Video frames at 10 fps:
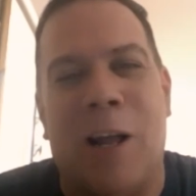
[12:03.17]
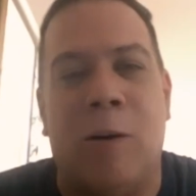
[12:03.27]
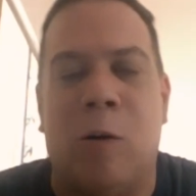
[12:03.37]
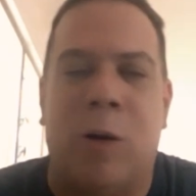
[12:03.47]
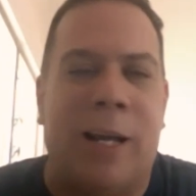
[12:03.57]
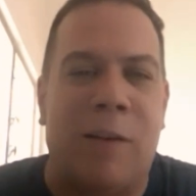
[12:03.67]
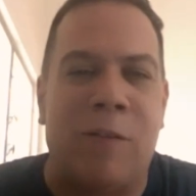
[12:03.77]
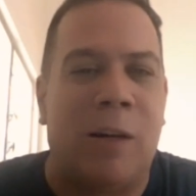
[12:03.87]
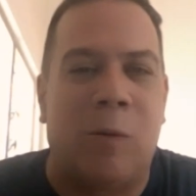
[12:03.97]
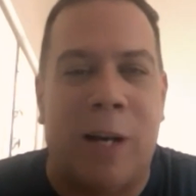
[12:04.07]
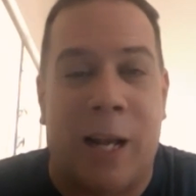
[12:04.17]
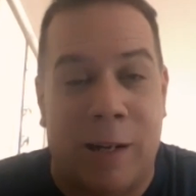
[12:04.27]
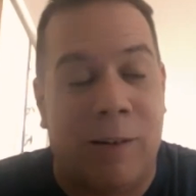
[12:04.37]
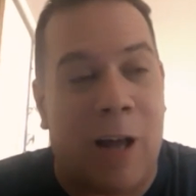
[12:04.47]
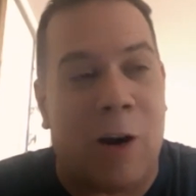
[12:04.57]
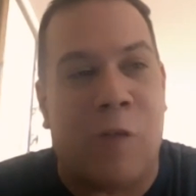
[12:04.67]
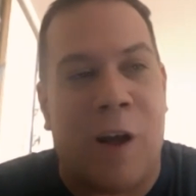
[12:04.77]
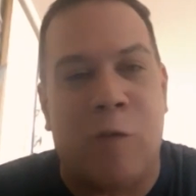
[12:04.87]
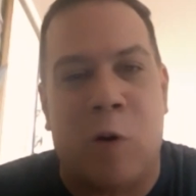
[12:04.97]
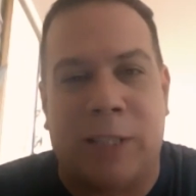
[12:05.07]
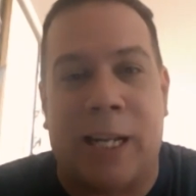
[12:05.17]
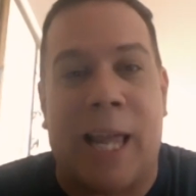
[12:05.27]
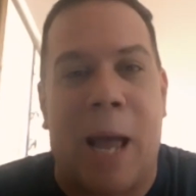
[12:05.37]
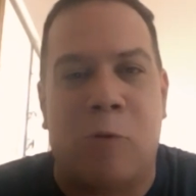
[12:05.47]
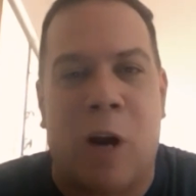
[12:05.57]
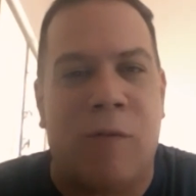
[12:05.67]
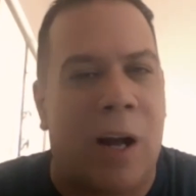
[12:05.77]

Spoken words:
and, or like, even though when I got on 5 as the cab driver,